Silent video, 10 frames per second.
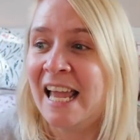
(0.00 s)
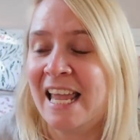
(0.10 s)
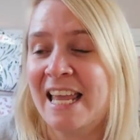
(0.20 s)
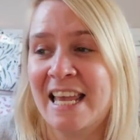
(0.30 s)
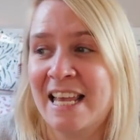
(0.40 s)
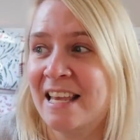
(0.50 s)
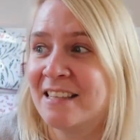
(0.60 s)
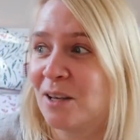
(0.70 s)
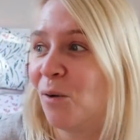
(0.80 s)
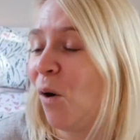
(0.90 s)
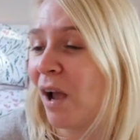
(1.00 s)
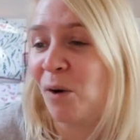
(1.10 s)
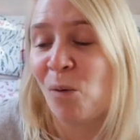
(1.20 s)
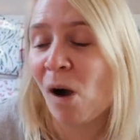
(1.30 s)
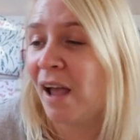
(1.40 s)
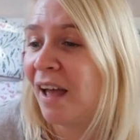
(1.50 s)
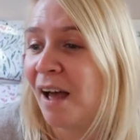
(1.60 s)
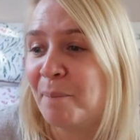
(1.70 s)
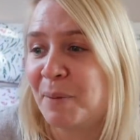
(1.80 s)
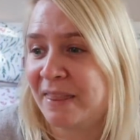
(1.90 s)
He is quite
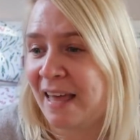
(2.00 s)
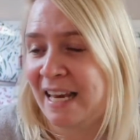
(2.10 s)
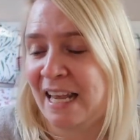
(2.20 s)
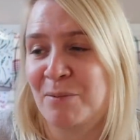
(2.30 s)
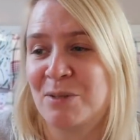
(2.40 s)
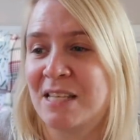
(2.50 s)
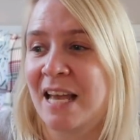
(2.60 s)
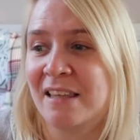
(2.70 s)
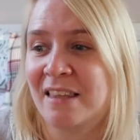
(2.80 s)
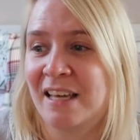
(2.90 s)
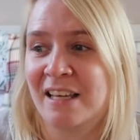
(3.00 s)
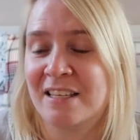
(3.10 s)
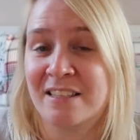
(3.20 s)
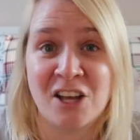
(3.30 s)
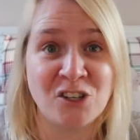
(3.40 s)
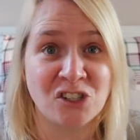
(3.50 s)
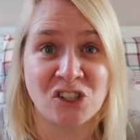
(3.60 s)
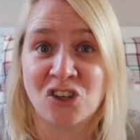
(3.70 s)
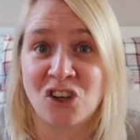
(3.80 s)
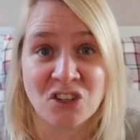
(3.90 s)
quiet, but then he will say things that are just
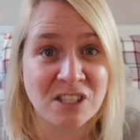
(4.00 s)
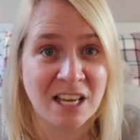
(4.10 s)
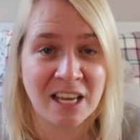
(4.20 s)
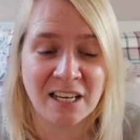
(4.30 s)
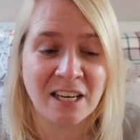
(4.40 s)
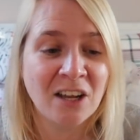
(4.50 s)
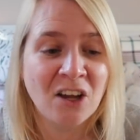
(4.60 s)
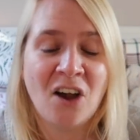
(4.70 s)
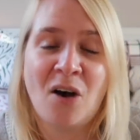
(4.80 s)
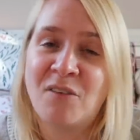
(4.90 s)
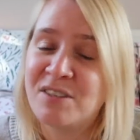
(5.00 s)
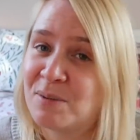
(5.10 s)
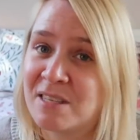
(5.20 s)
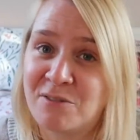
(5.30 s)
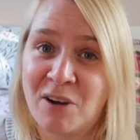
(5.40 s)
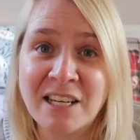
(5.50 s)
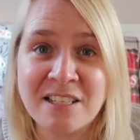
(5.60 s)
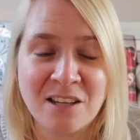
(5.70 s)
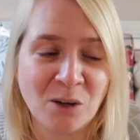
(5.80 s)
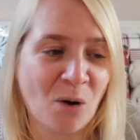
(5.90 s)
cutting. Obviously, with his friends,
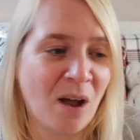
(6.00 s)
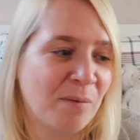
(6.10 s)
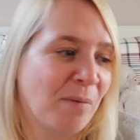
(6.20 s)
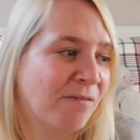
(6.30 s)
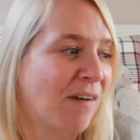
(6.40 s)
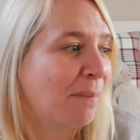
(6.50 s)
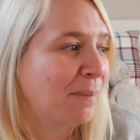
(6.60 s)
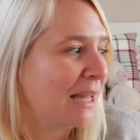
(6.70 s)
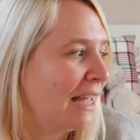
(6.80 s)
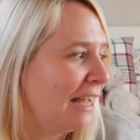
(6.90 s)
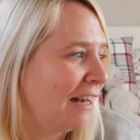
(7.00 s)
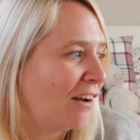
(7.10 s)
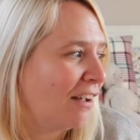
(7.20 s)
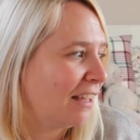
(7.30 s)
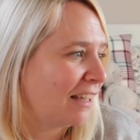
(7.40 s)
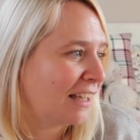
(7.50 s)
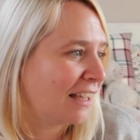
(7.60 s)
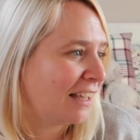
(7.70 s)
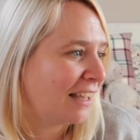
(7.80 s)
he's not quiet. With my family, like